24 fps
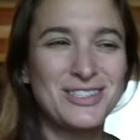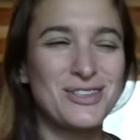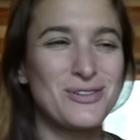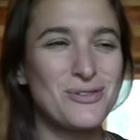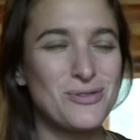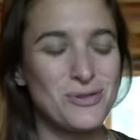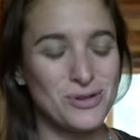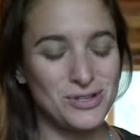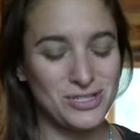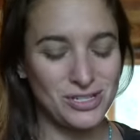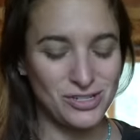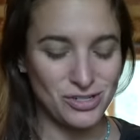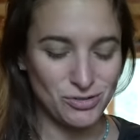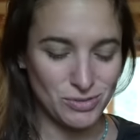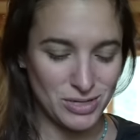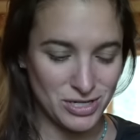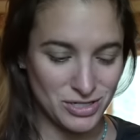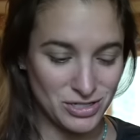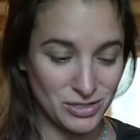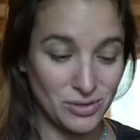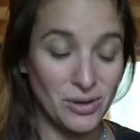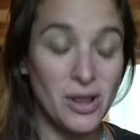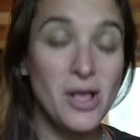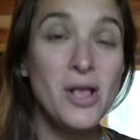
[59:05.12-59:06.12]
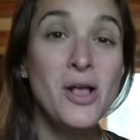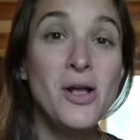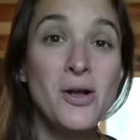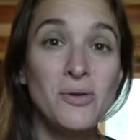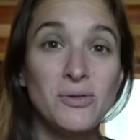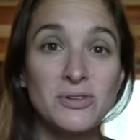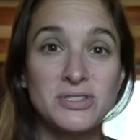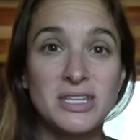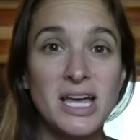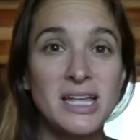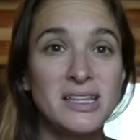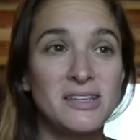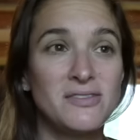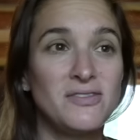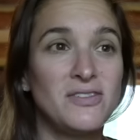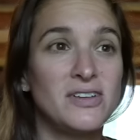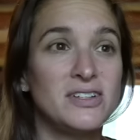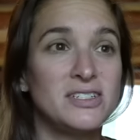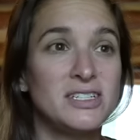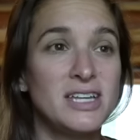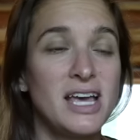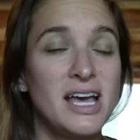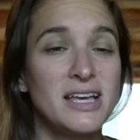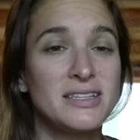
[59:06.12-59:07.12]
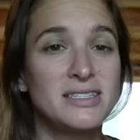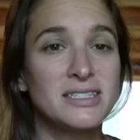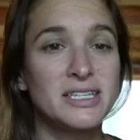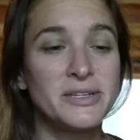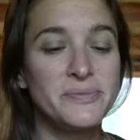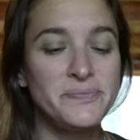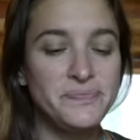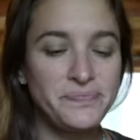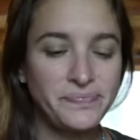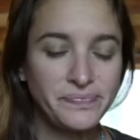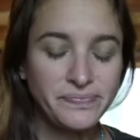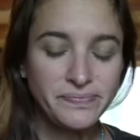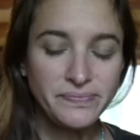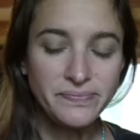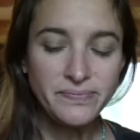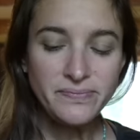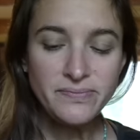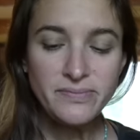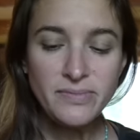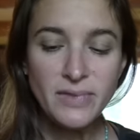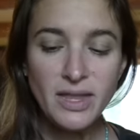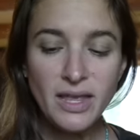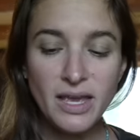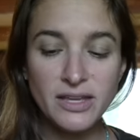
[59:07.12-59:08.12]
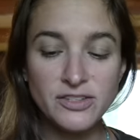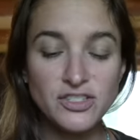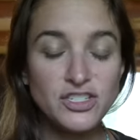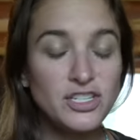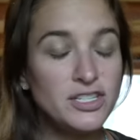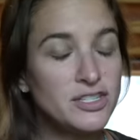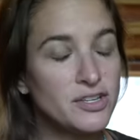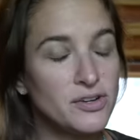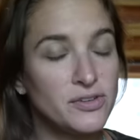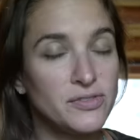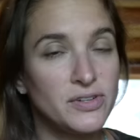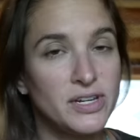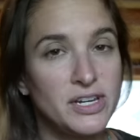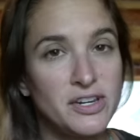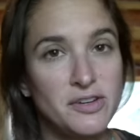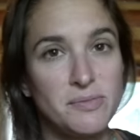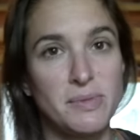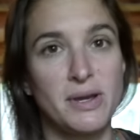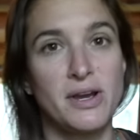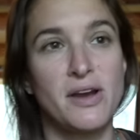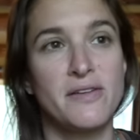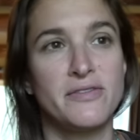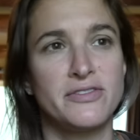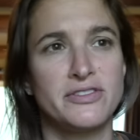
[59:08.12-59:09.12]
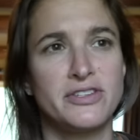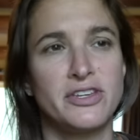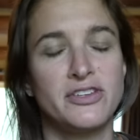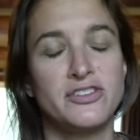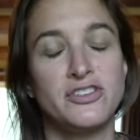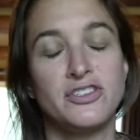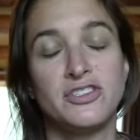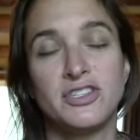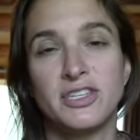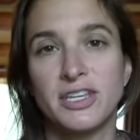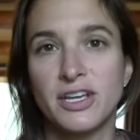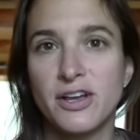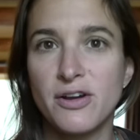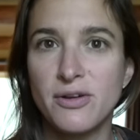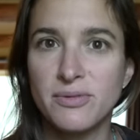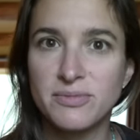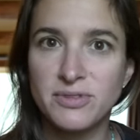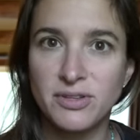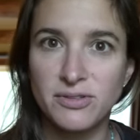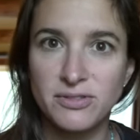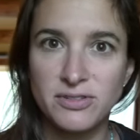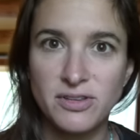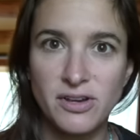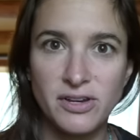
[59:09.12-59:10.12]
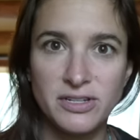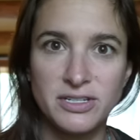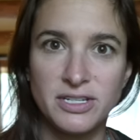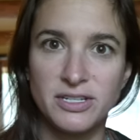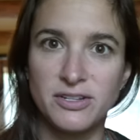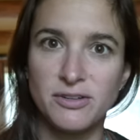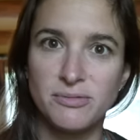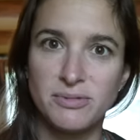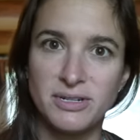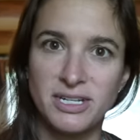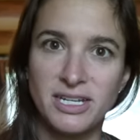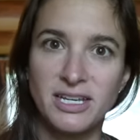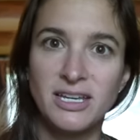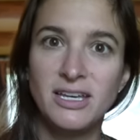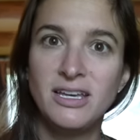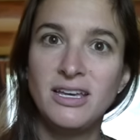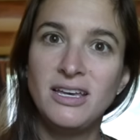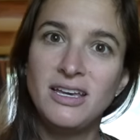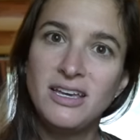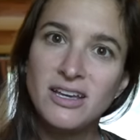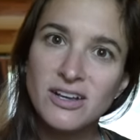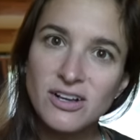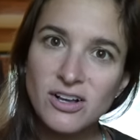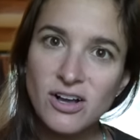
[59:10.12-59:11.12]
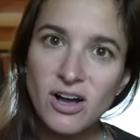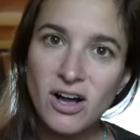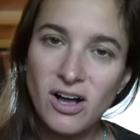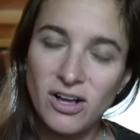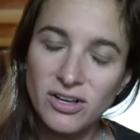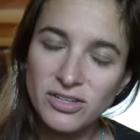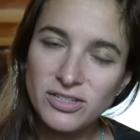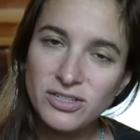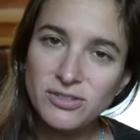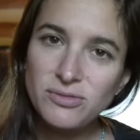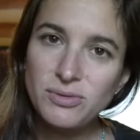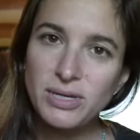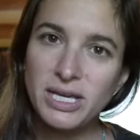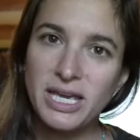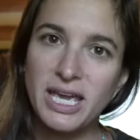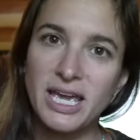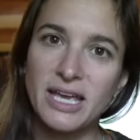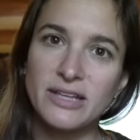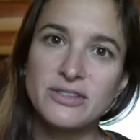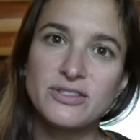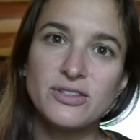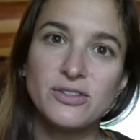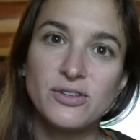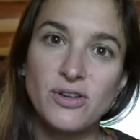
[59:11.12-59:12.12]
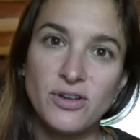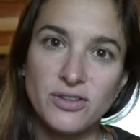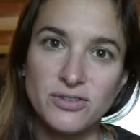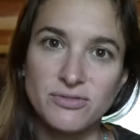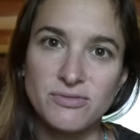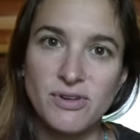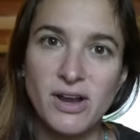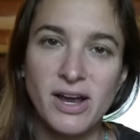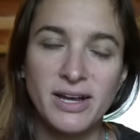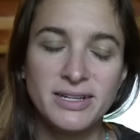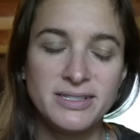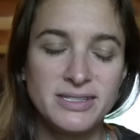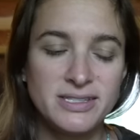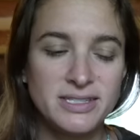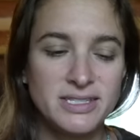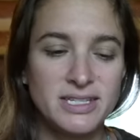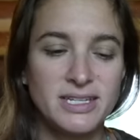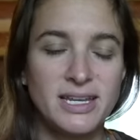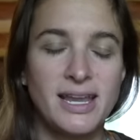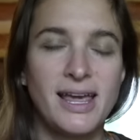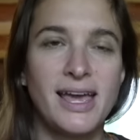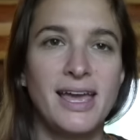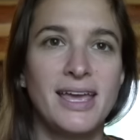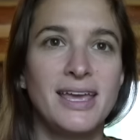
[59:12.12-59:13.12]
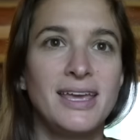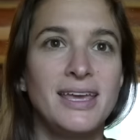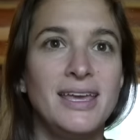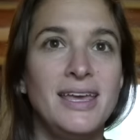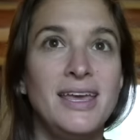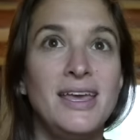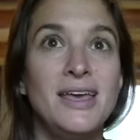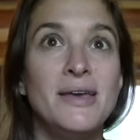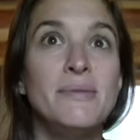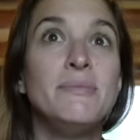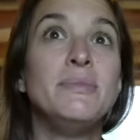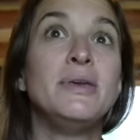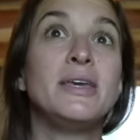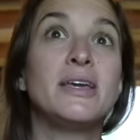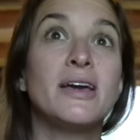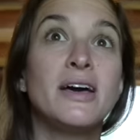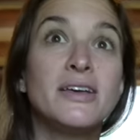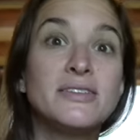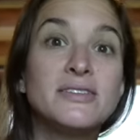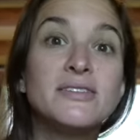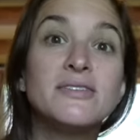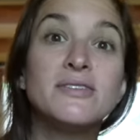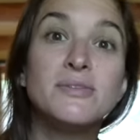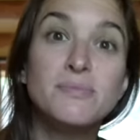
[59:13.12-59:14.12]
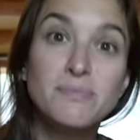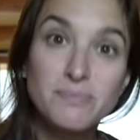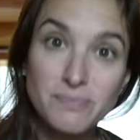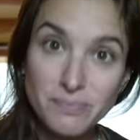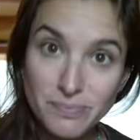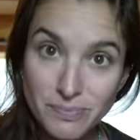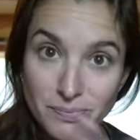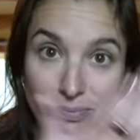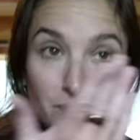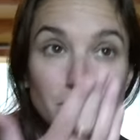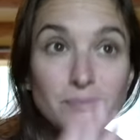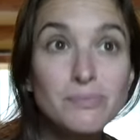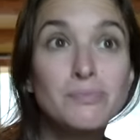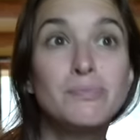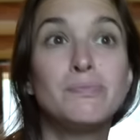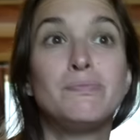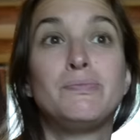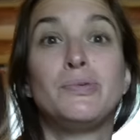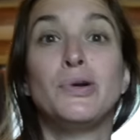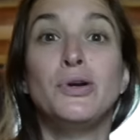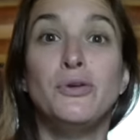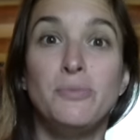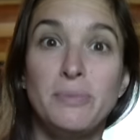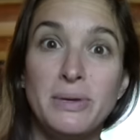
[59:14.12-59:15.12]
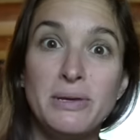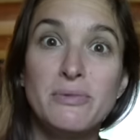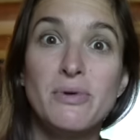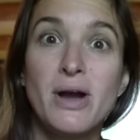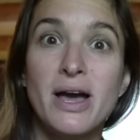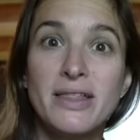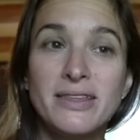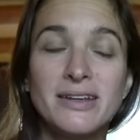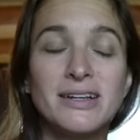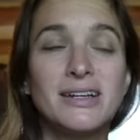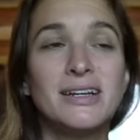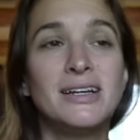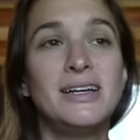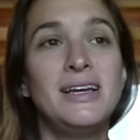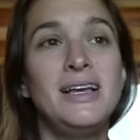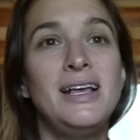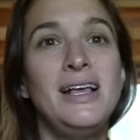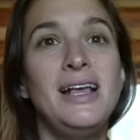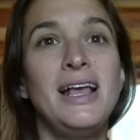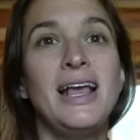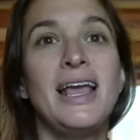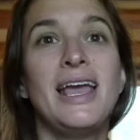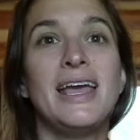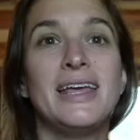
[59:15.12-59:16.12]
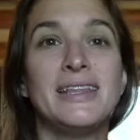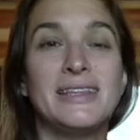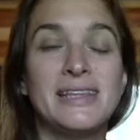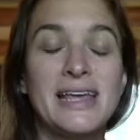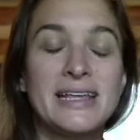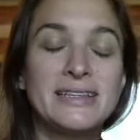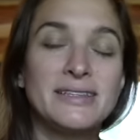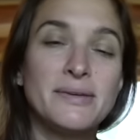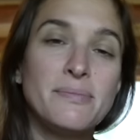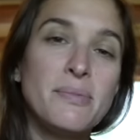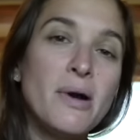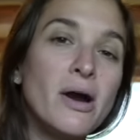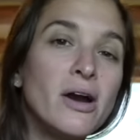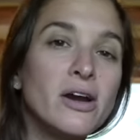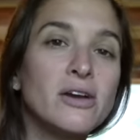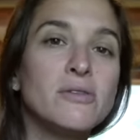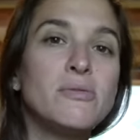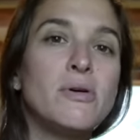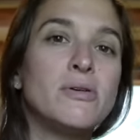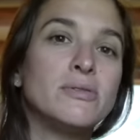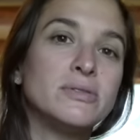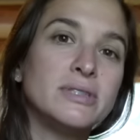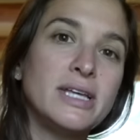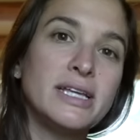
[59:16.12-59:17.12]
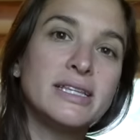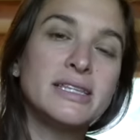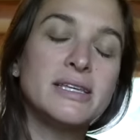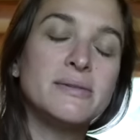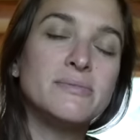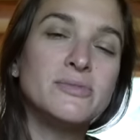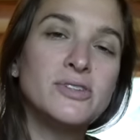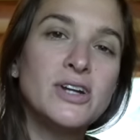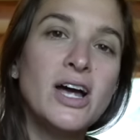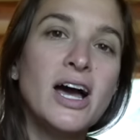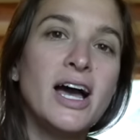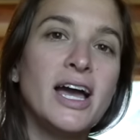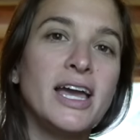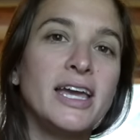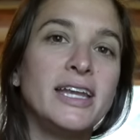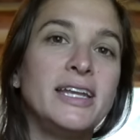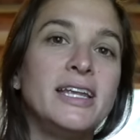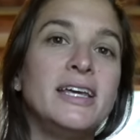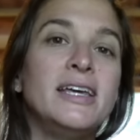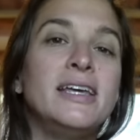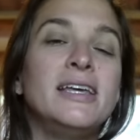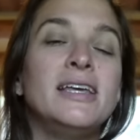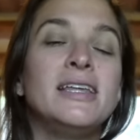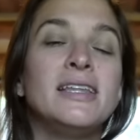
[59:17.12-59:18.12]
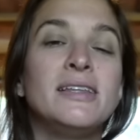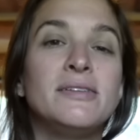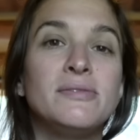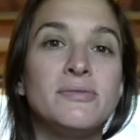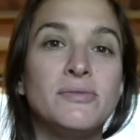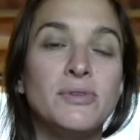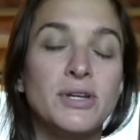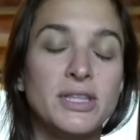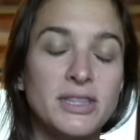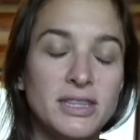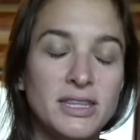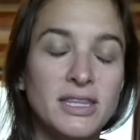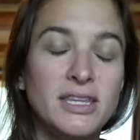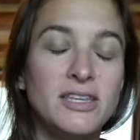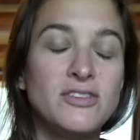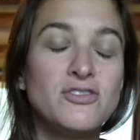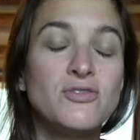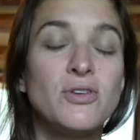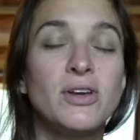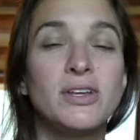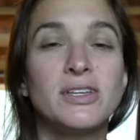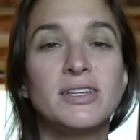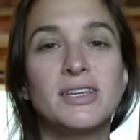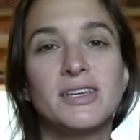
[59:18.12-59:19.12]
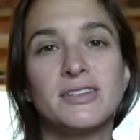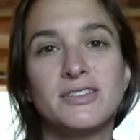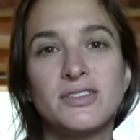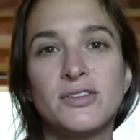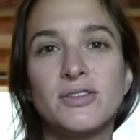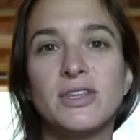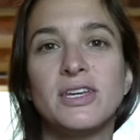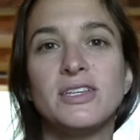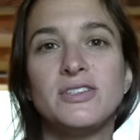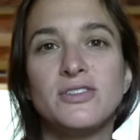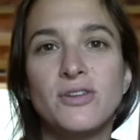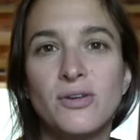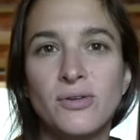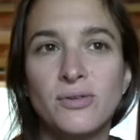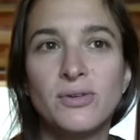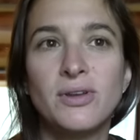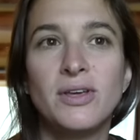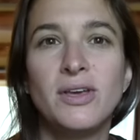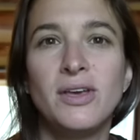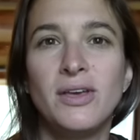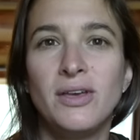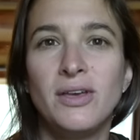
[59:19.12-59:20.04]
the horse situation was at the front desk. And she's overhearing my conversation. She's like, oh, I'm so sorry. Did nobody call you? We canceled all the rides today because of the poopy weather and that the park won't let them ride with the trick, so they don't